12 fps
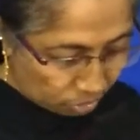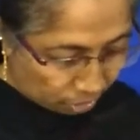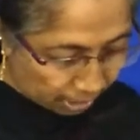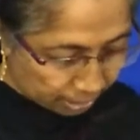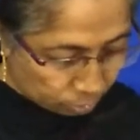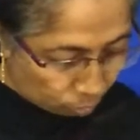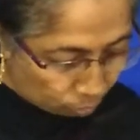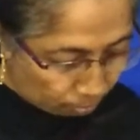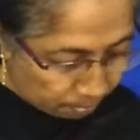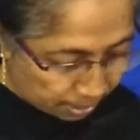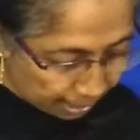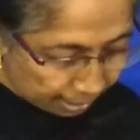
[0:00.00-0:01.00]
or at
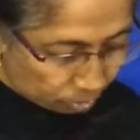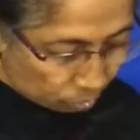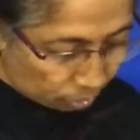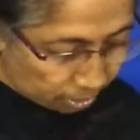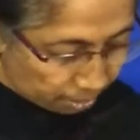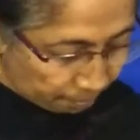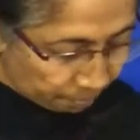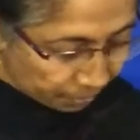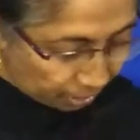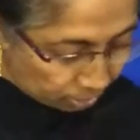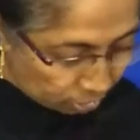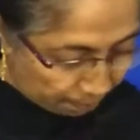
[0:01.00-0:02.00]
homes are called
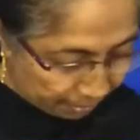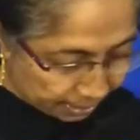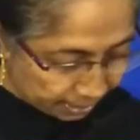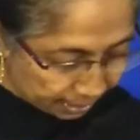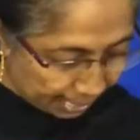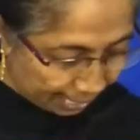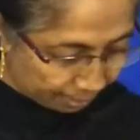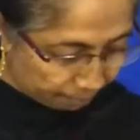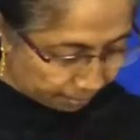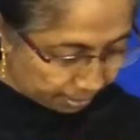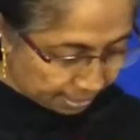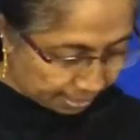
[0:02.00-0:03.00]
domestic
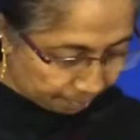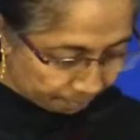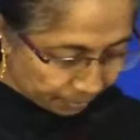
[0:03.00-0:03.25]
animals.